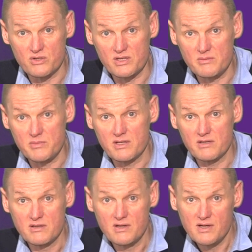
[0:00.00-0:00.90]
leukemia,
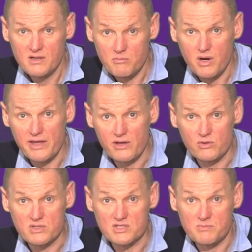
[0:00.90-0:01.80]

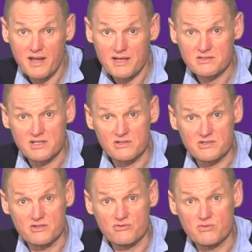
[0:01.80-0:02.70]
myelodysplastic
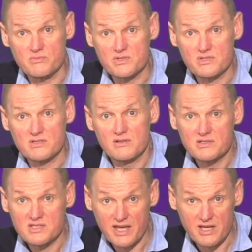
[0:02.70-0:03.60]
syndromes,
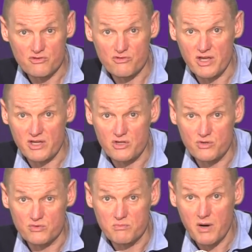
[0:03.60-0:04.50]
secondary
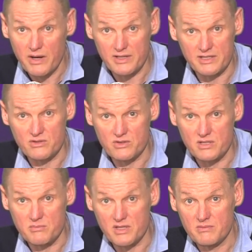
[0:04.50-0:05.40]
acute myeloid
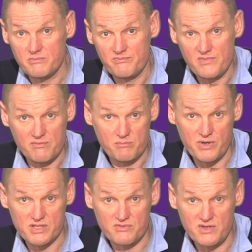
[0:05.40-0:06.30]
leukemia,
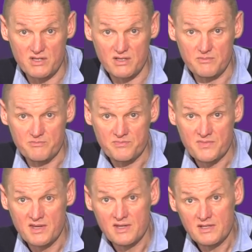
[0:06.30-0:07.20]
breastfeeding.
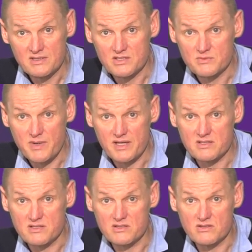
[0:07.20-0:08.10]
This
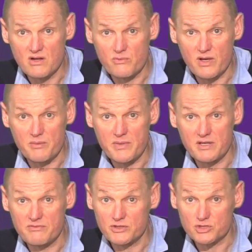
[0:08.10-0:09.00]
medicine is not
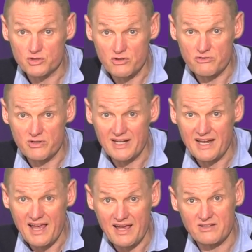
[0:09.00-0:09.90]
recommended for children
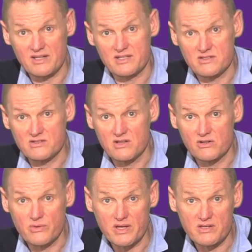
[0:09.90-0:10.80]
and adolescents
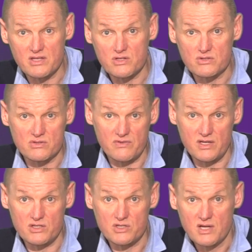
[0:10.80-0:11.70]
under 18 years of
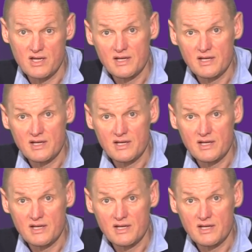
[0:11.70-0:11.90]
age,